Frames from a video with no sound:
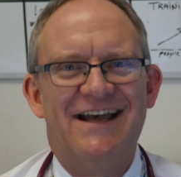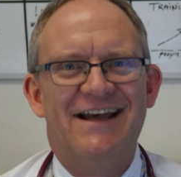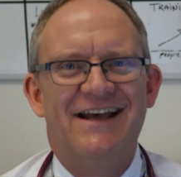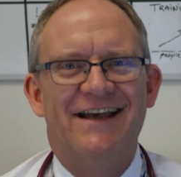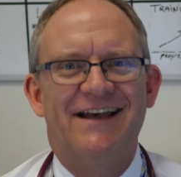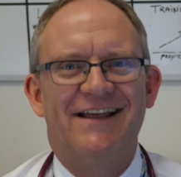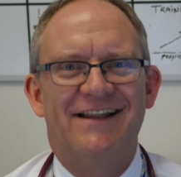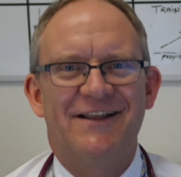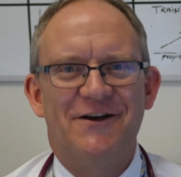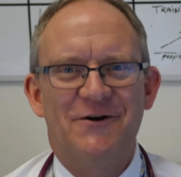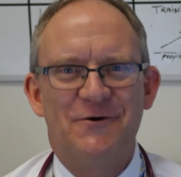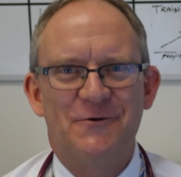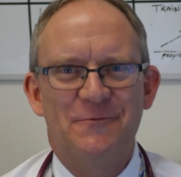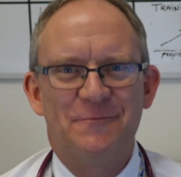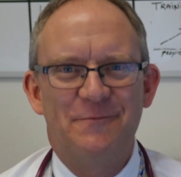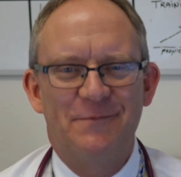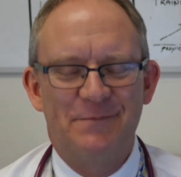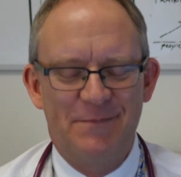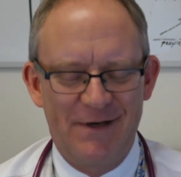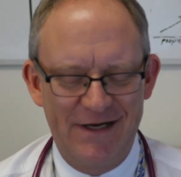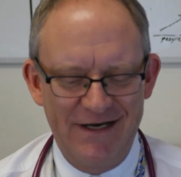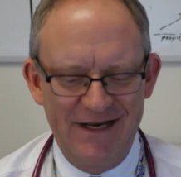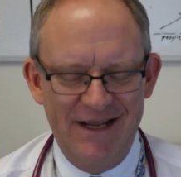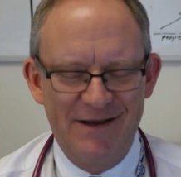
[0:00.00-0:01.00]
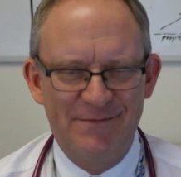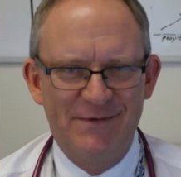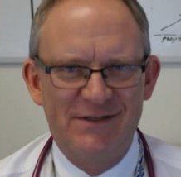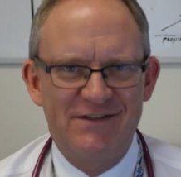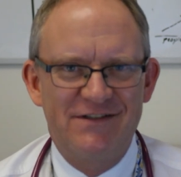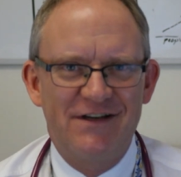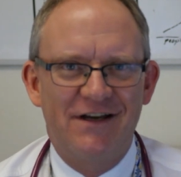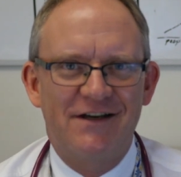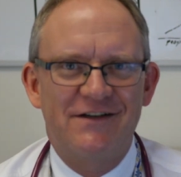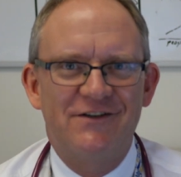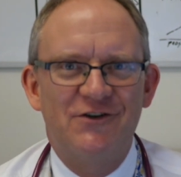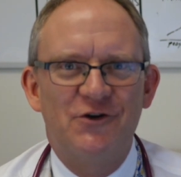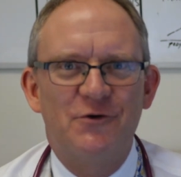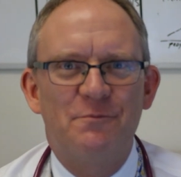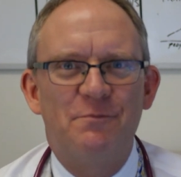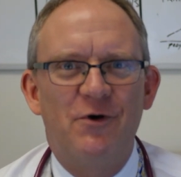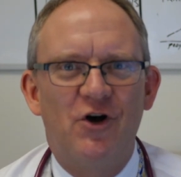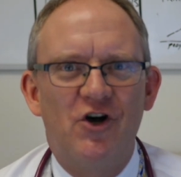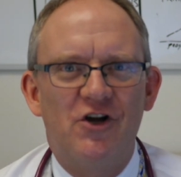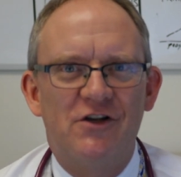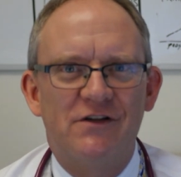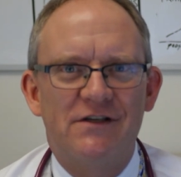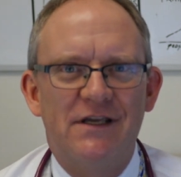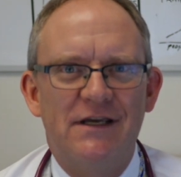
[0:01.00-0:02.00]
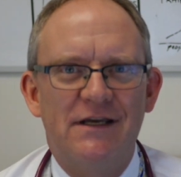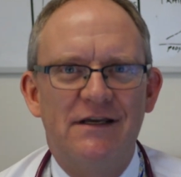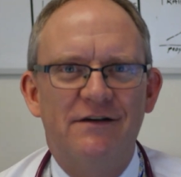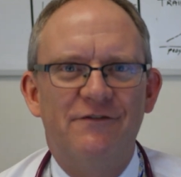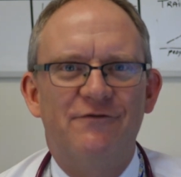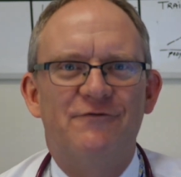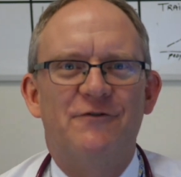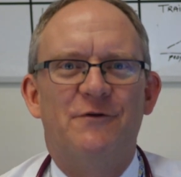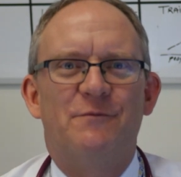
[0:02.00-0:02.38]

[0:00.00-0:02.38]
Hello, my name is Dr. Paul Kent